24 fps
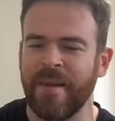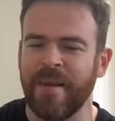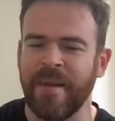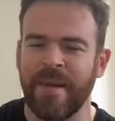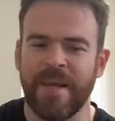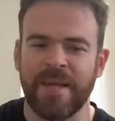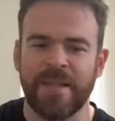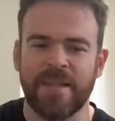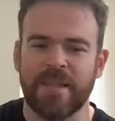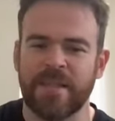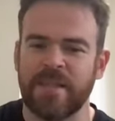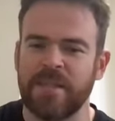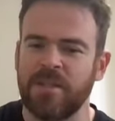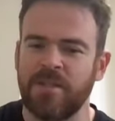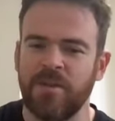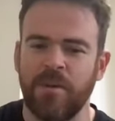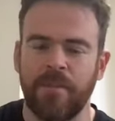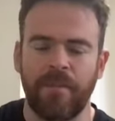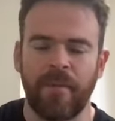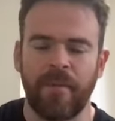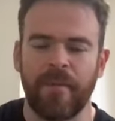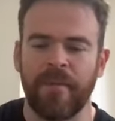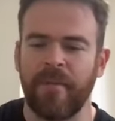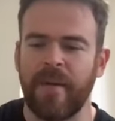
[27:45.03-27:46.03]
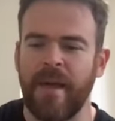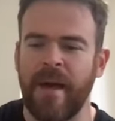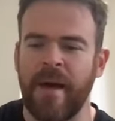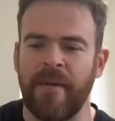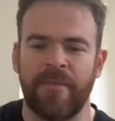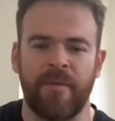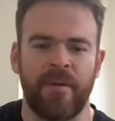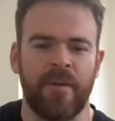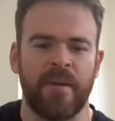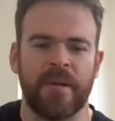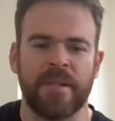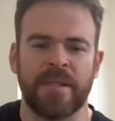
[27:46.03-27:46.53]
He's just super
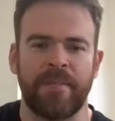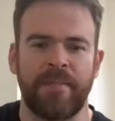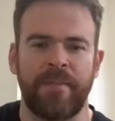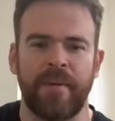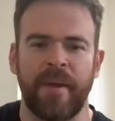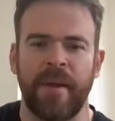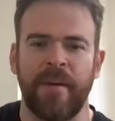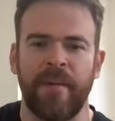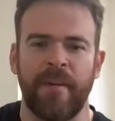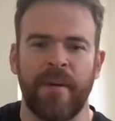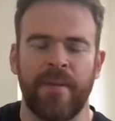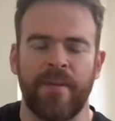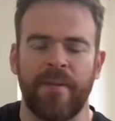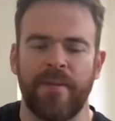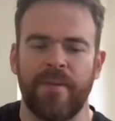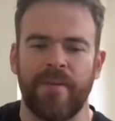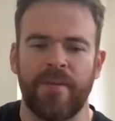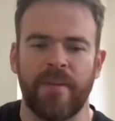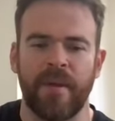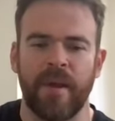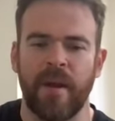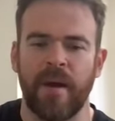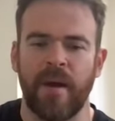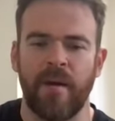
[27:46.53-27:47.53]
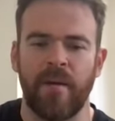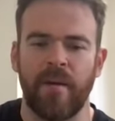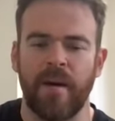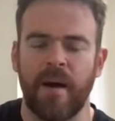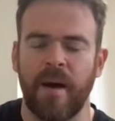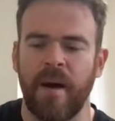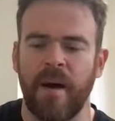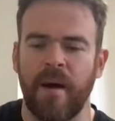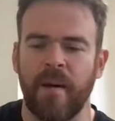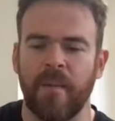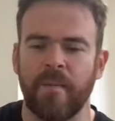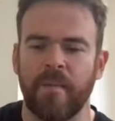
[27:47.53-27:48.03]
effortless to play with,
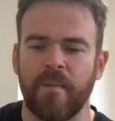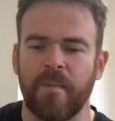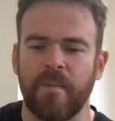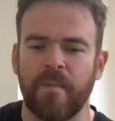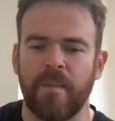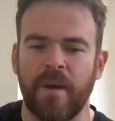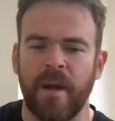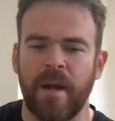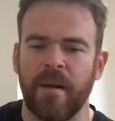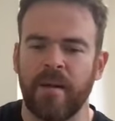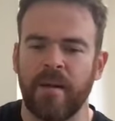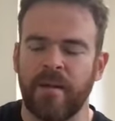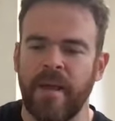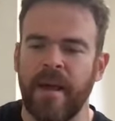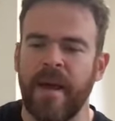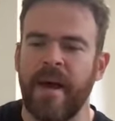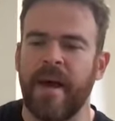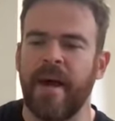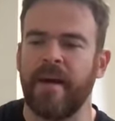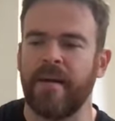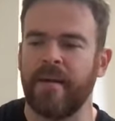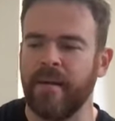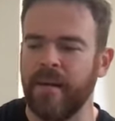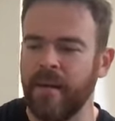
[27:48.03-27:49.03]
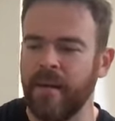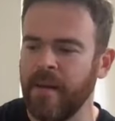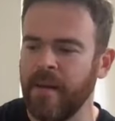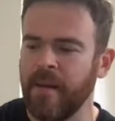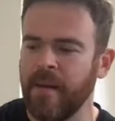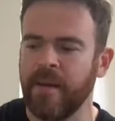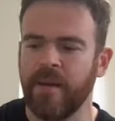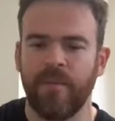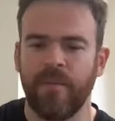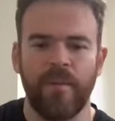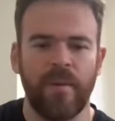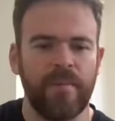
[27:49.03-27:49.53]
and yeah,
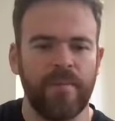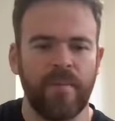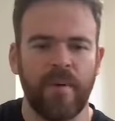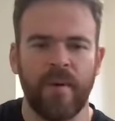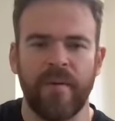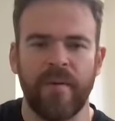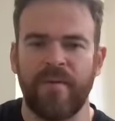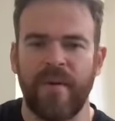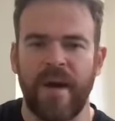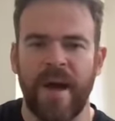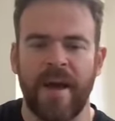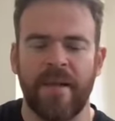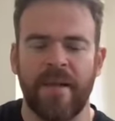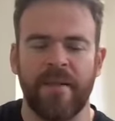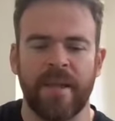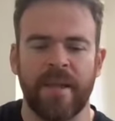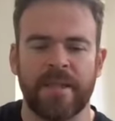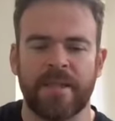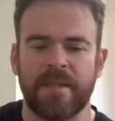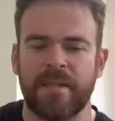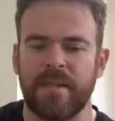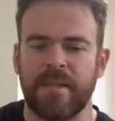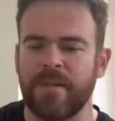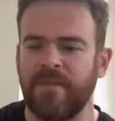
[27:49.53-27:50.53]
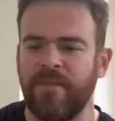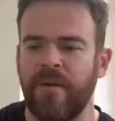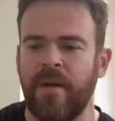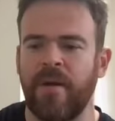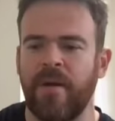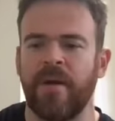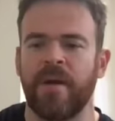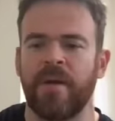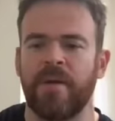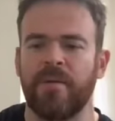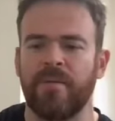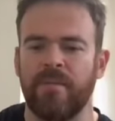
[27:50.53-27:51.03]
we've had this
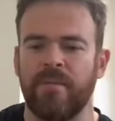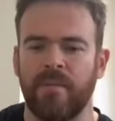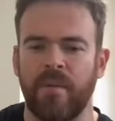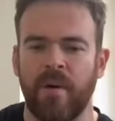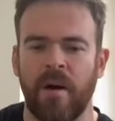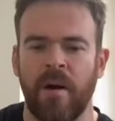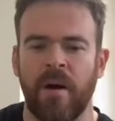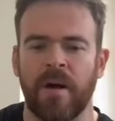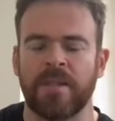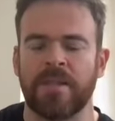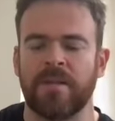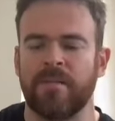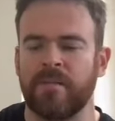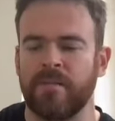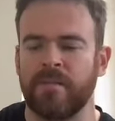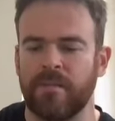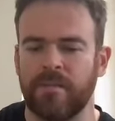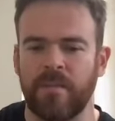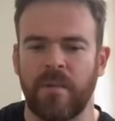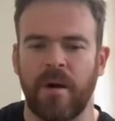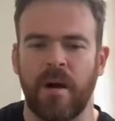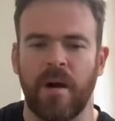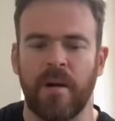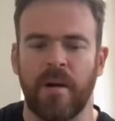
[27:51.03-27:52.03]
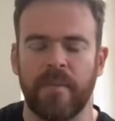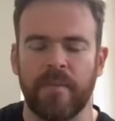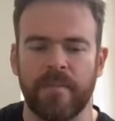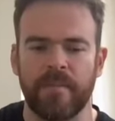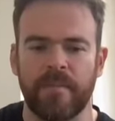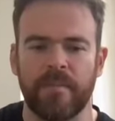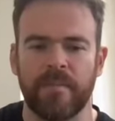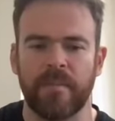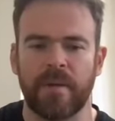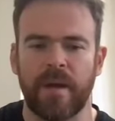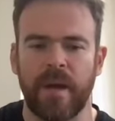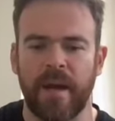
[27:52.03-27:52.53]
very awesome
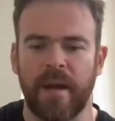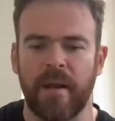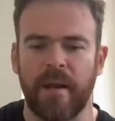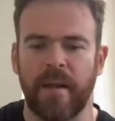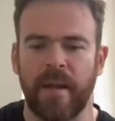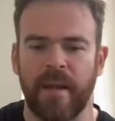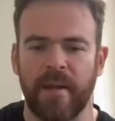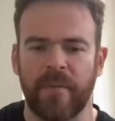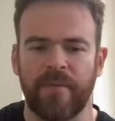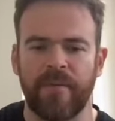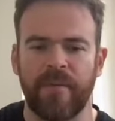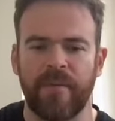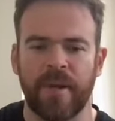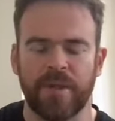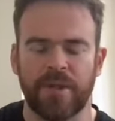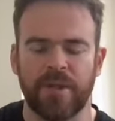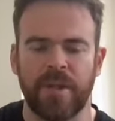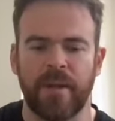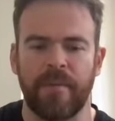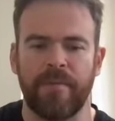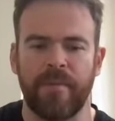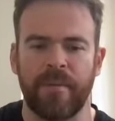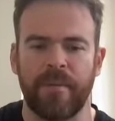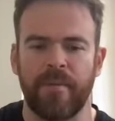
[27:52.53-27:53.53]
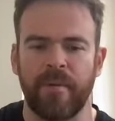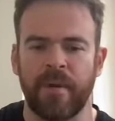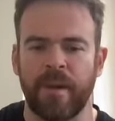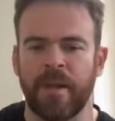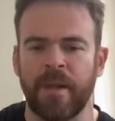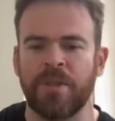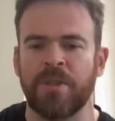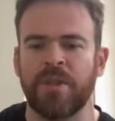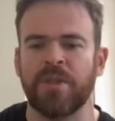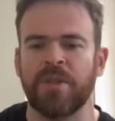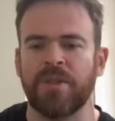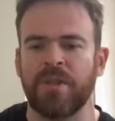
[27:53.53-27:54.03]
kind of like friendship and
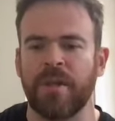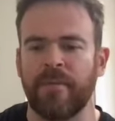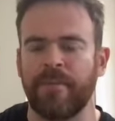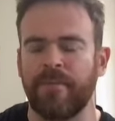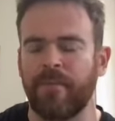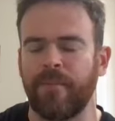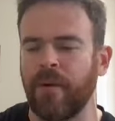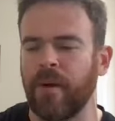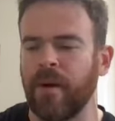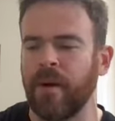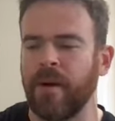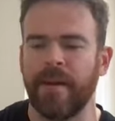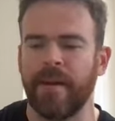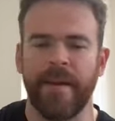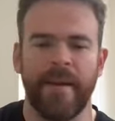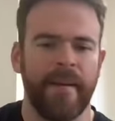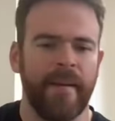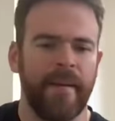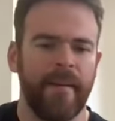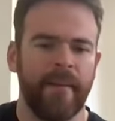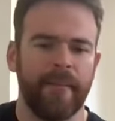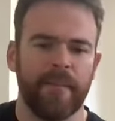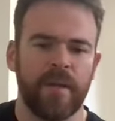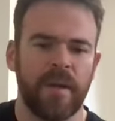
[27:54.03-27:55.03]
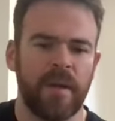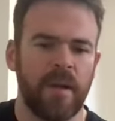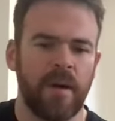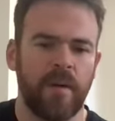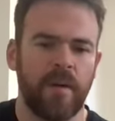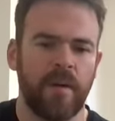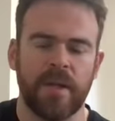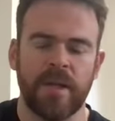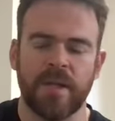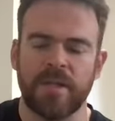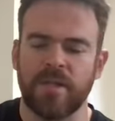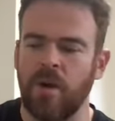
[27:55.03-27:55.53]
relationship where
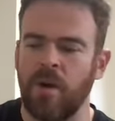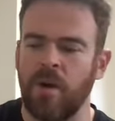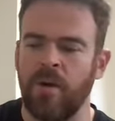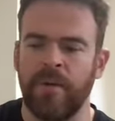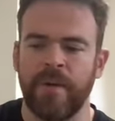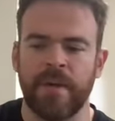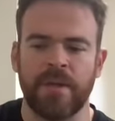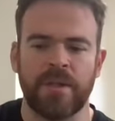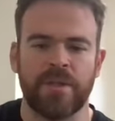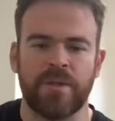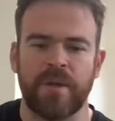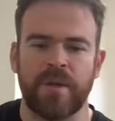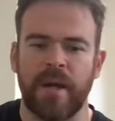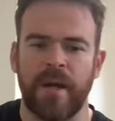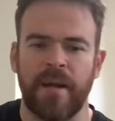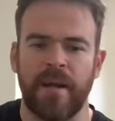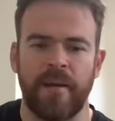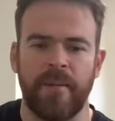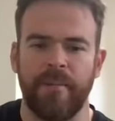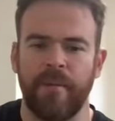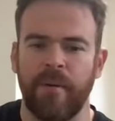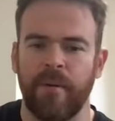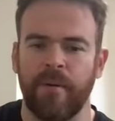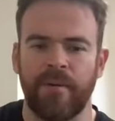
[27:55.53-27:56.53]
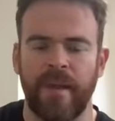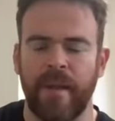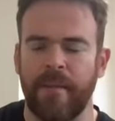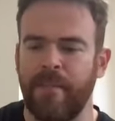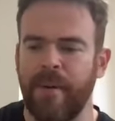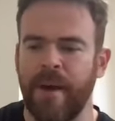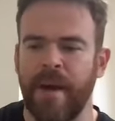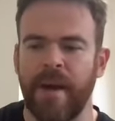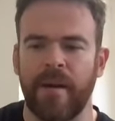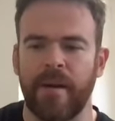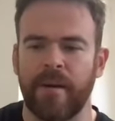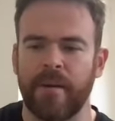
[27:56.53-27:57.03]
we're just always trying to both get
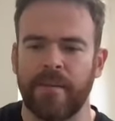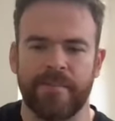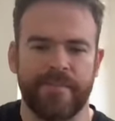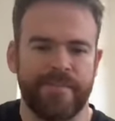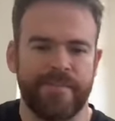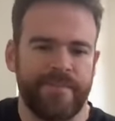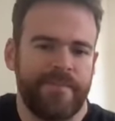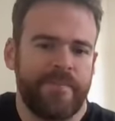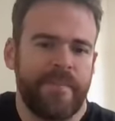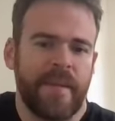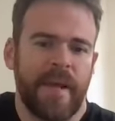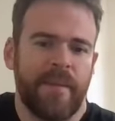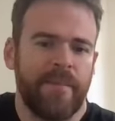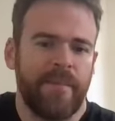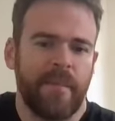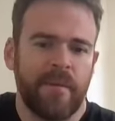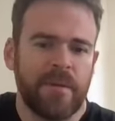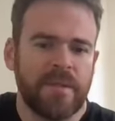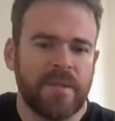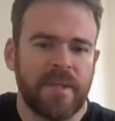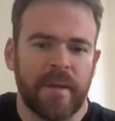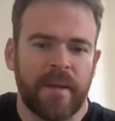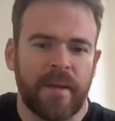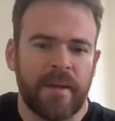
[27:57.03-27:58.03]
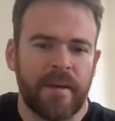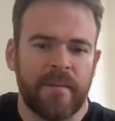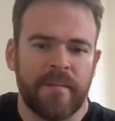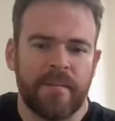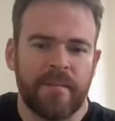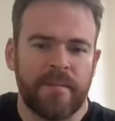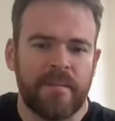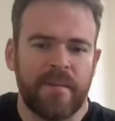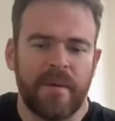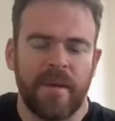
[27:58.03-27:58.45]
better at music and